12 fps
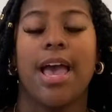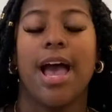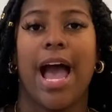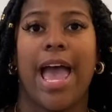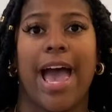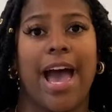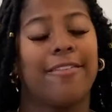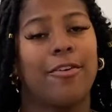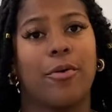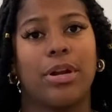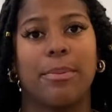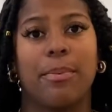I have
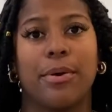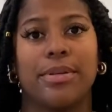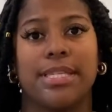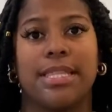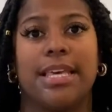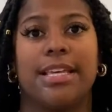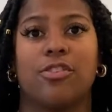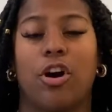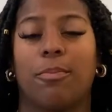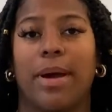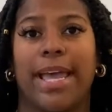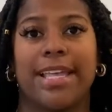already posted this on
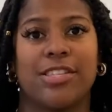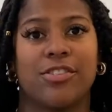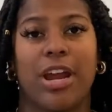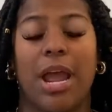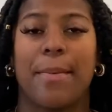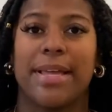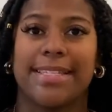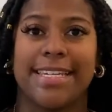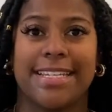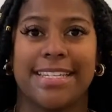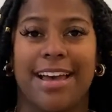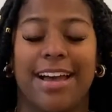my Instagram and
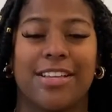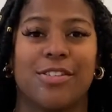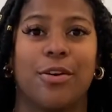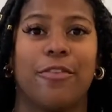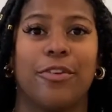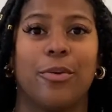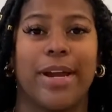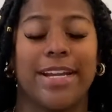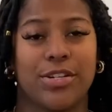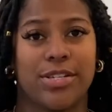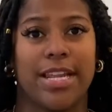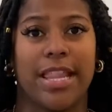TikTok, so if you are
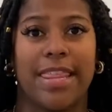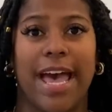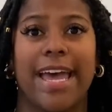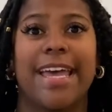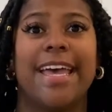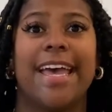interested in that